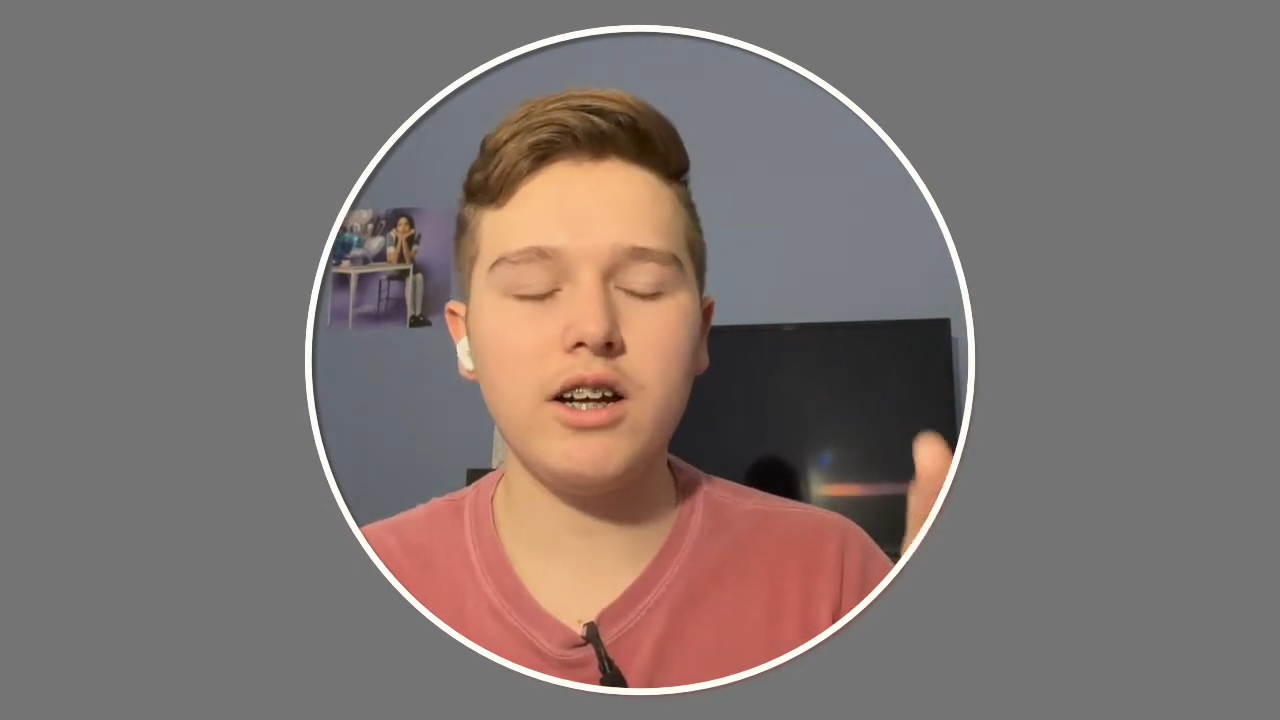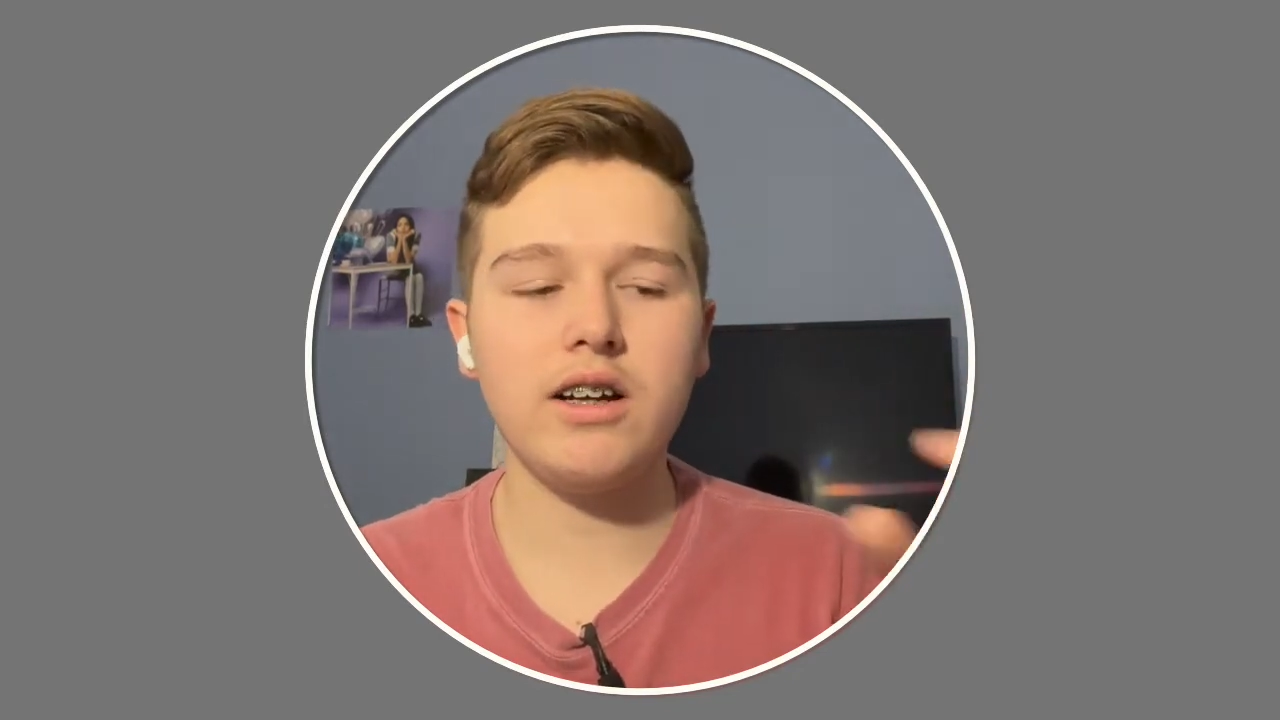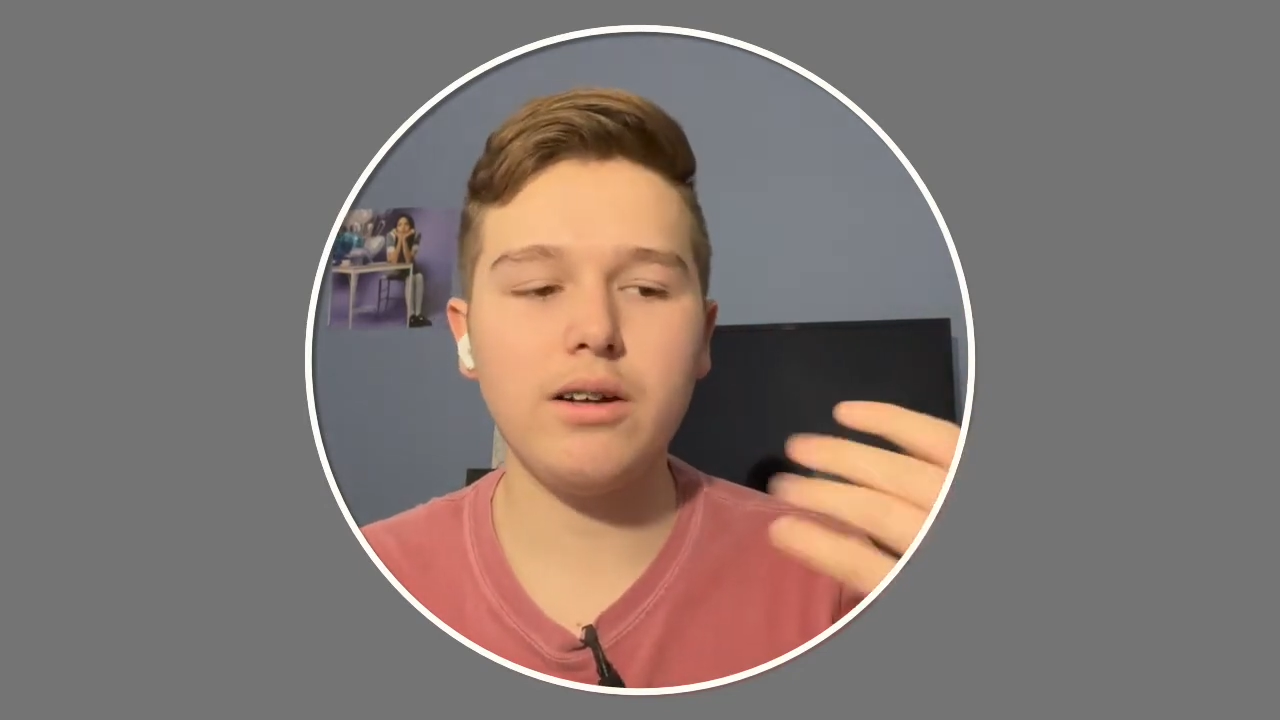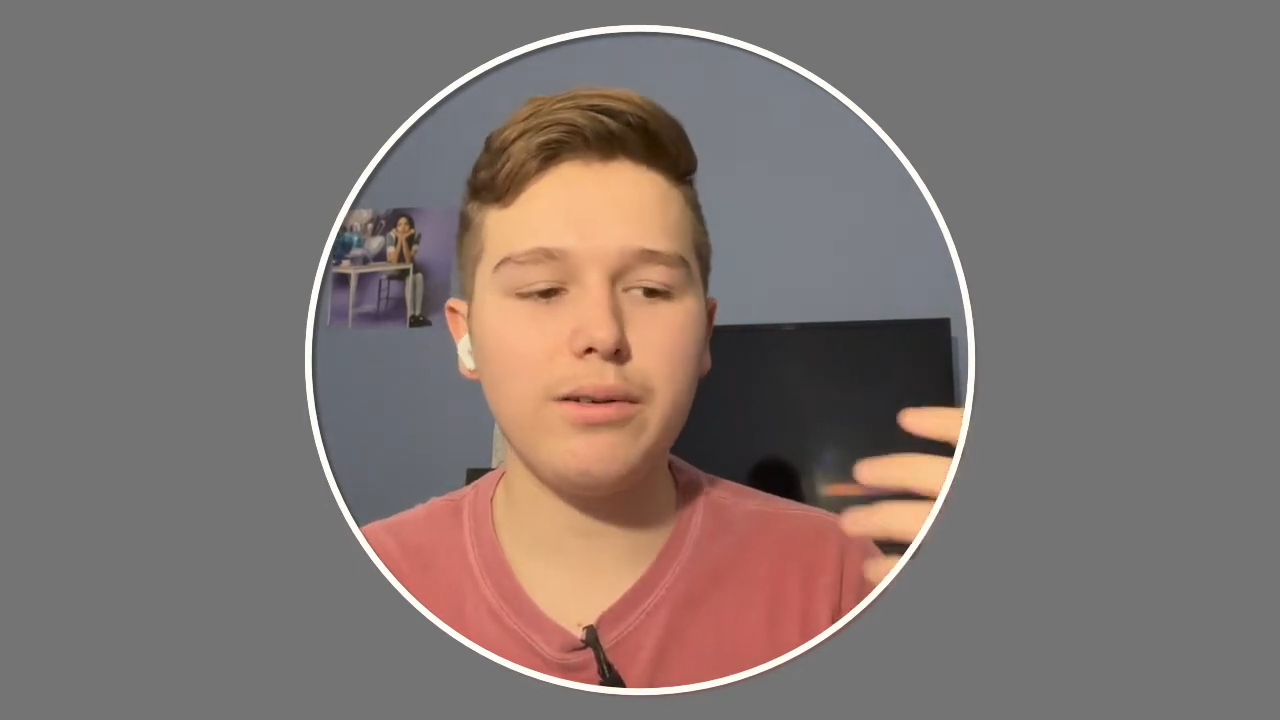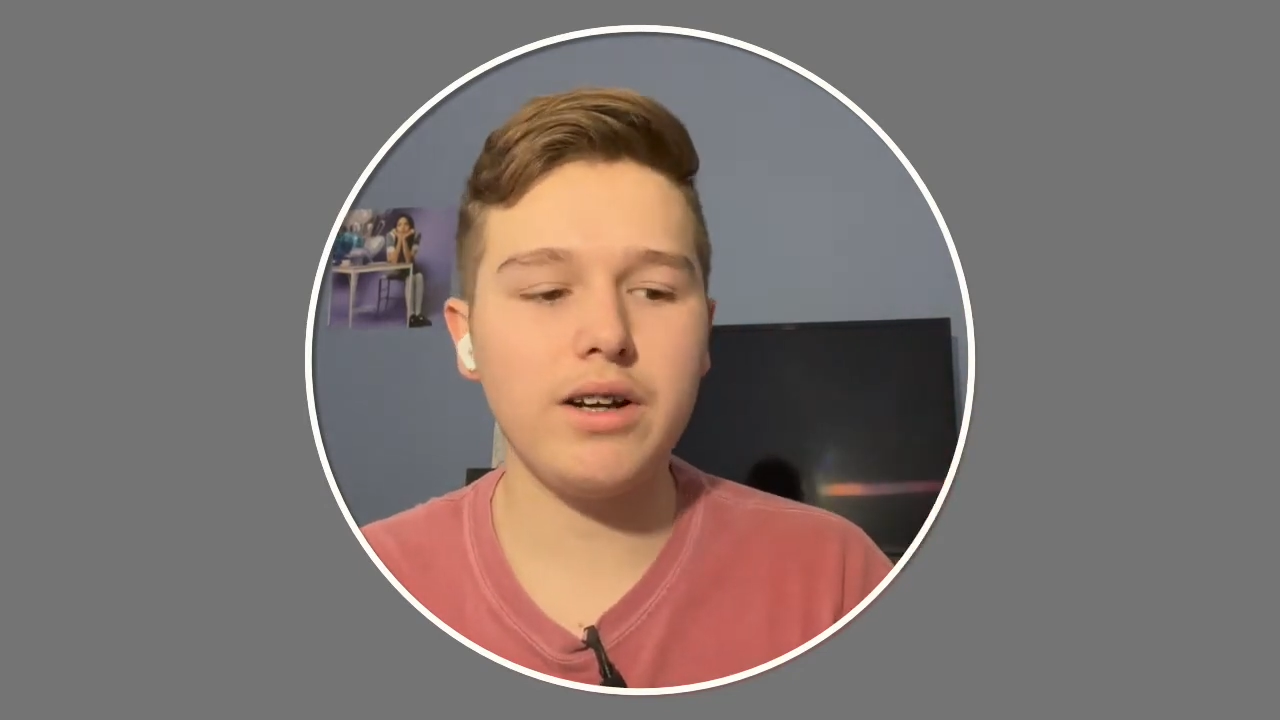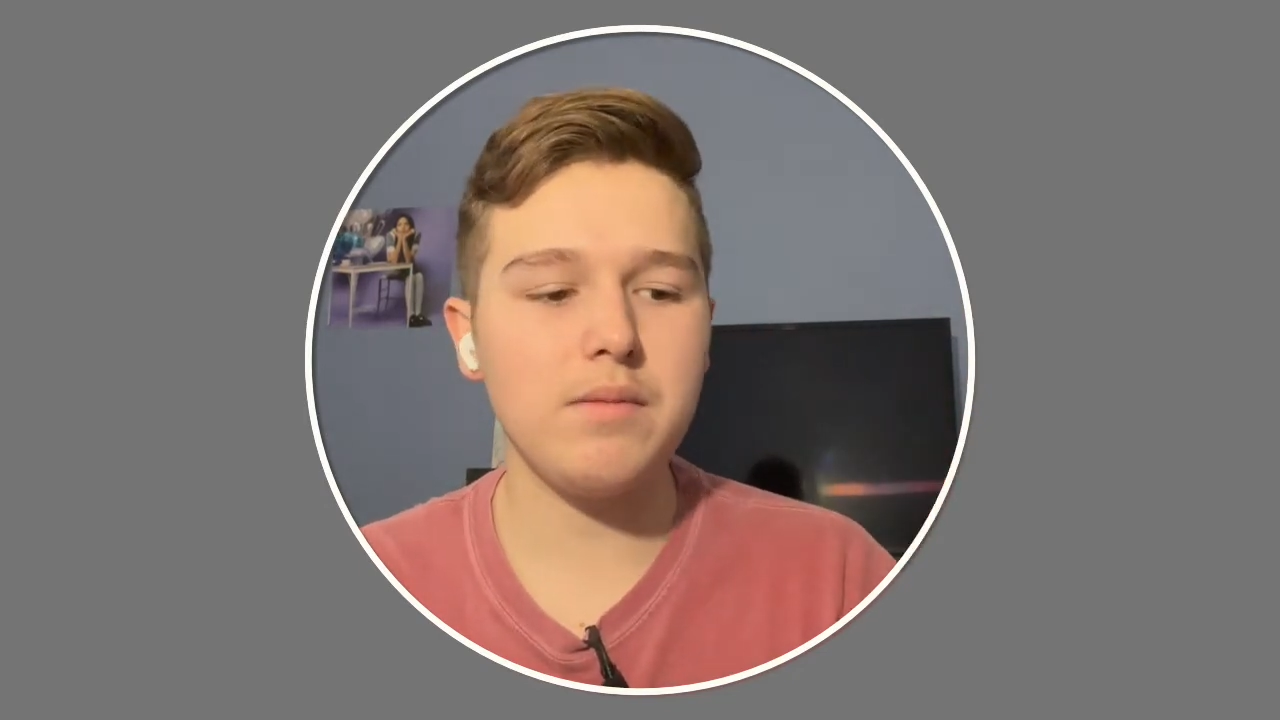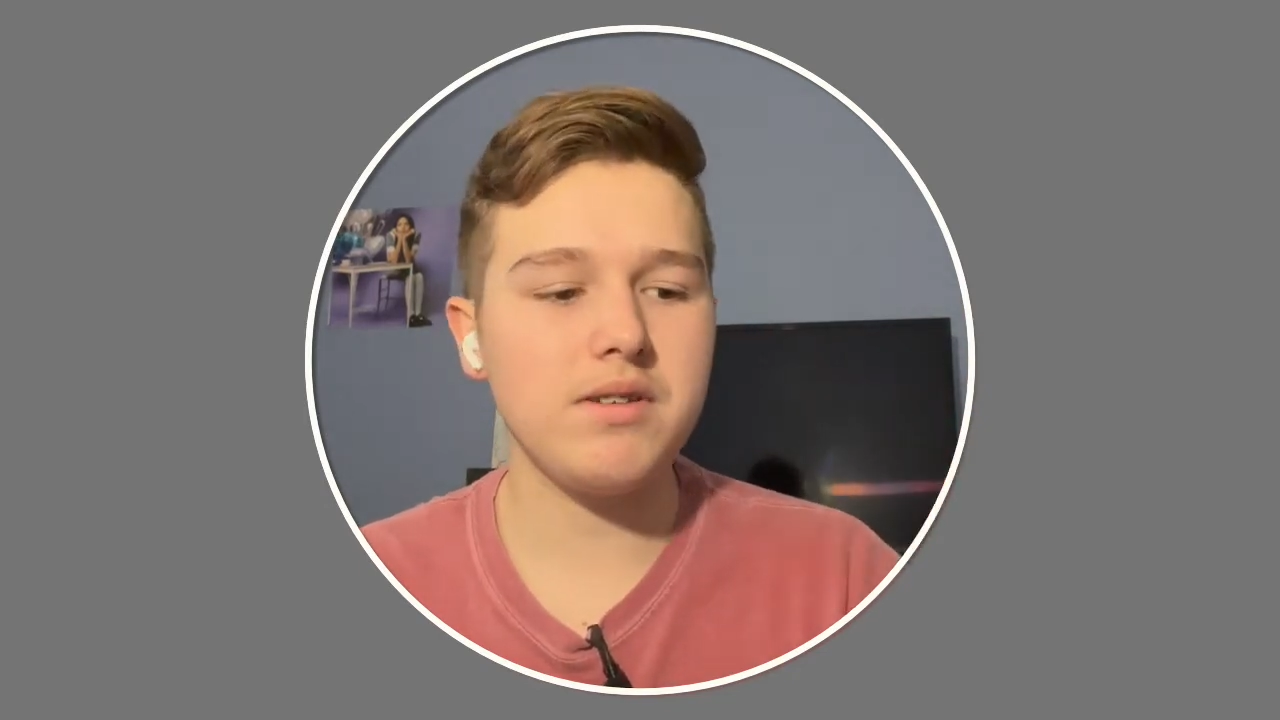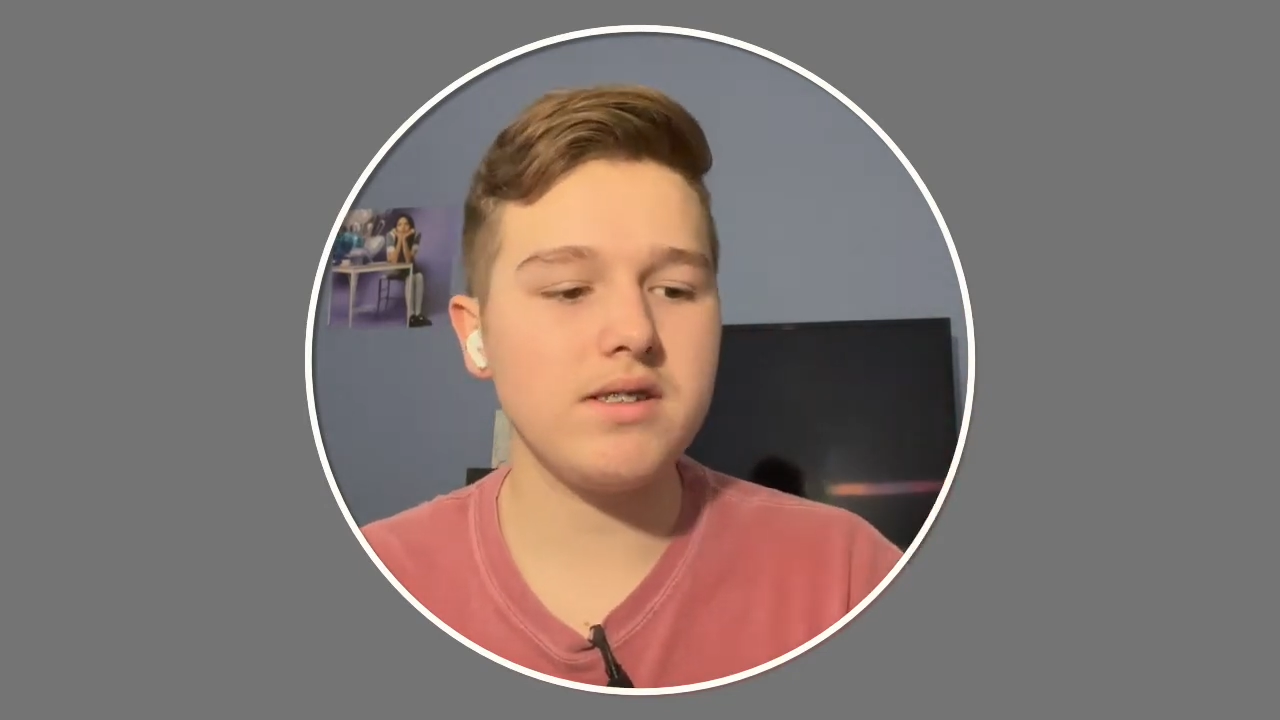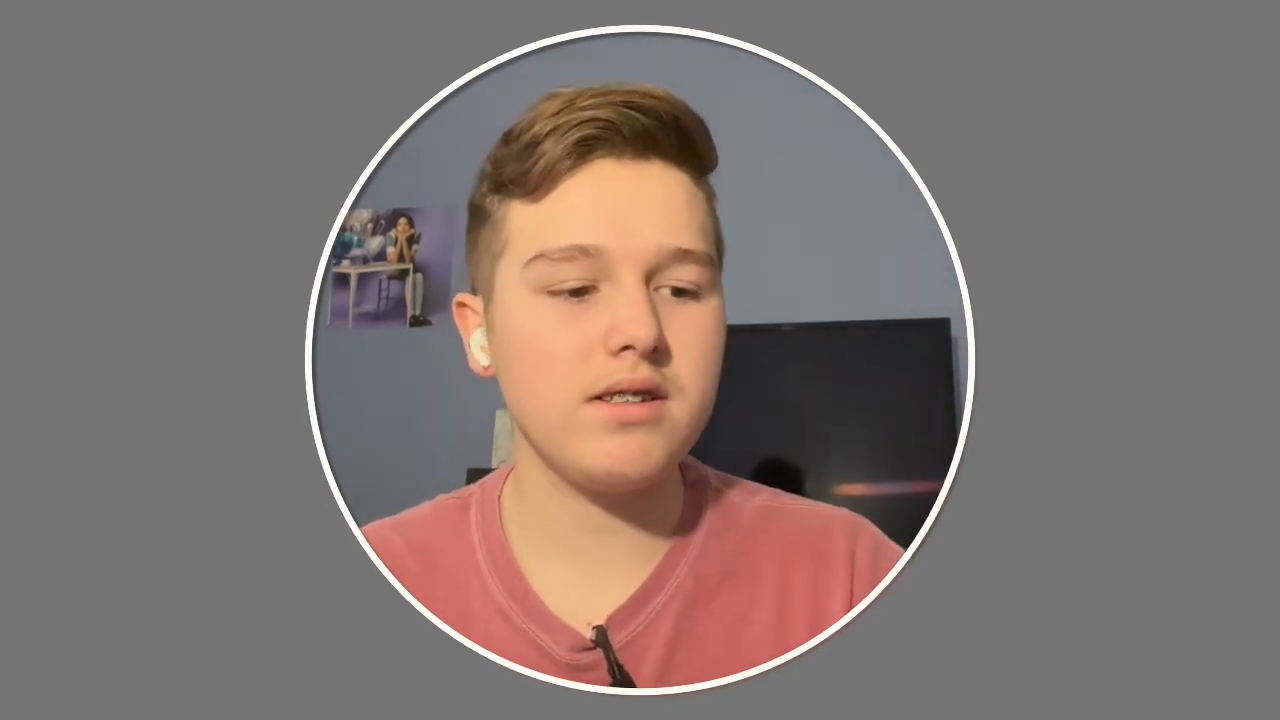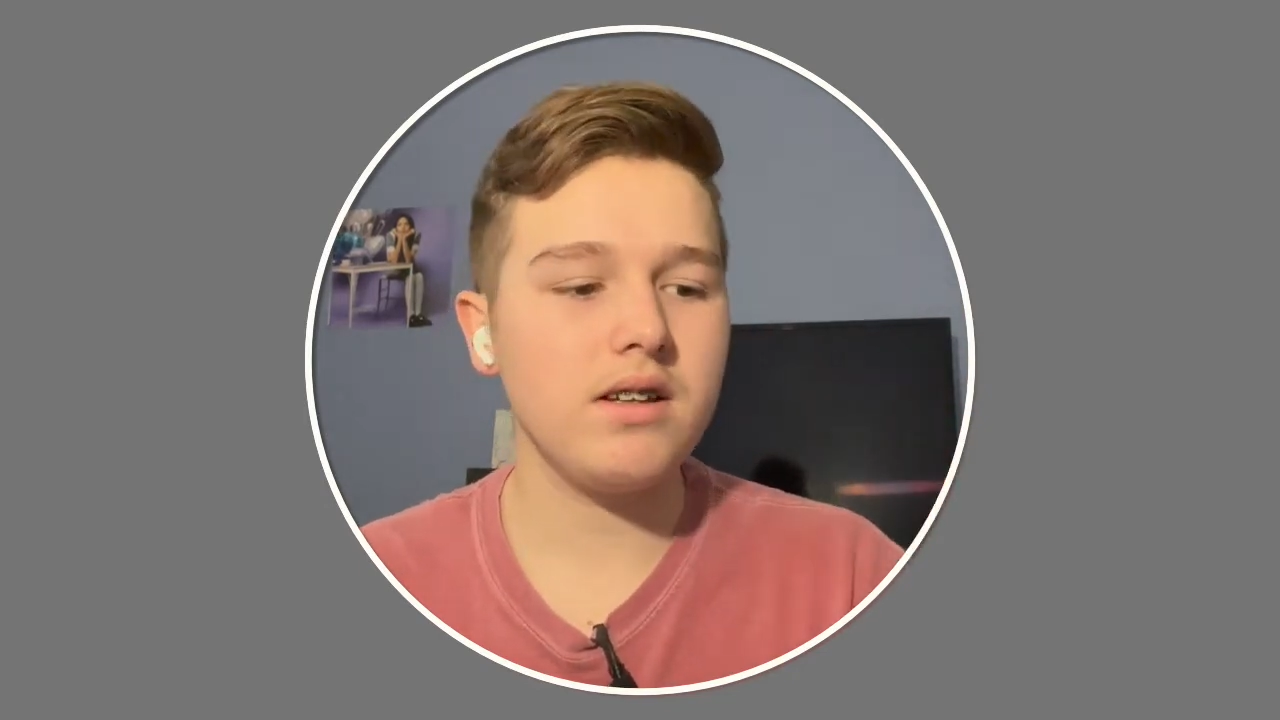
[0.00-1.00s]
I don't know what her name
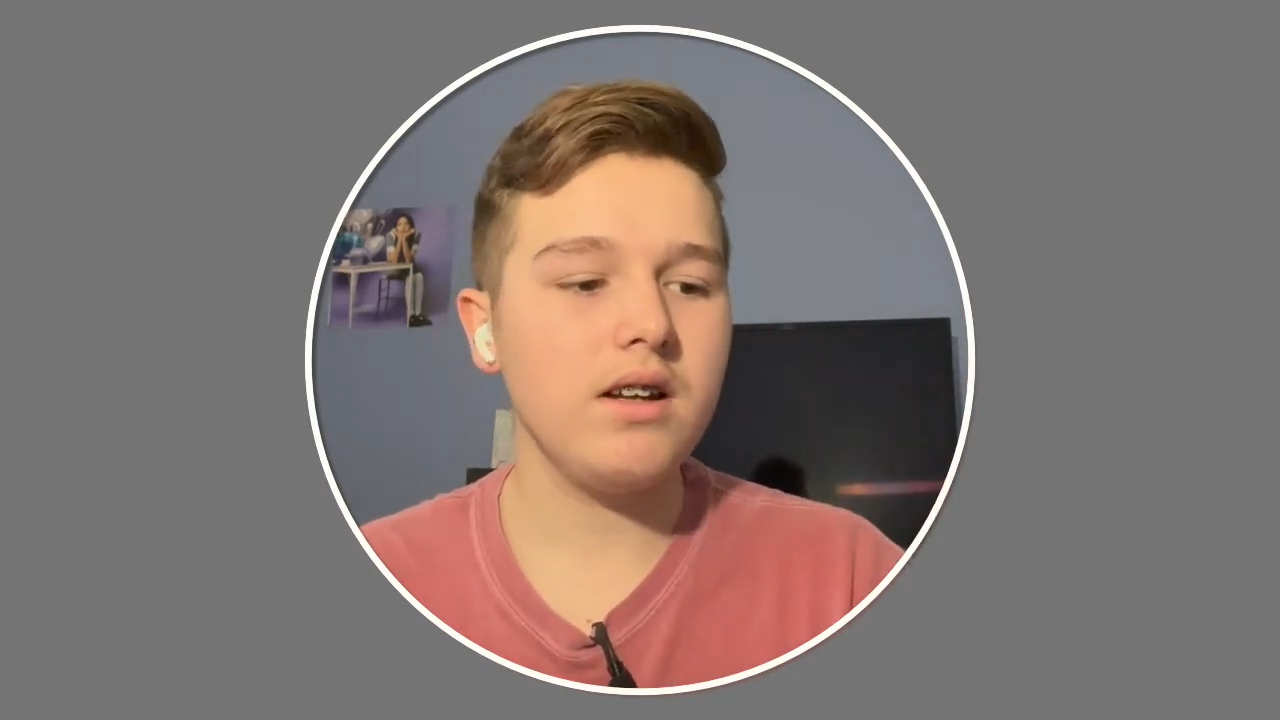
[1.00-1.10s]
is.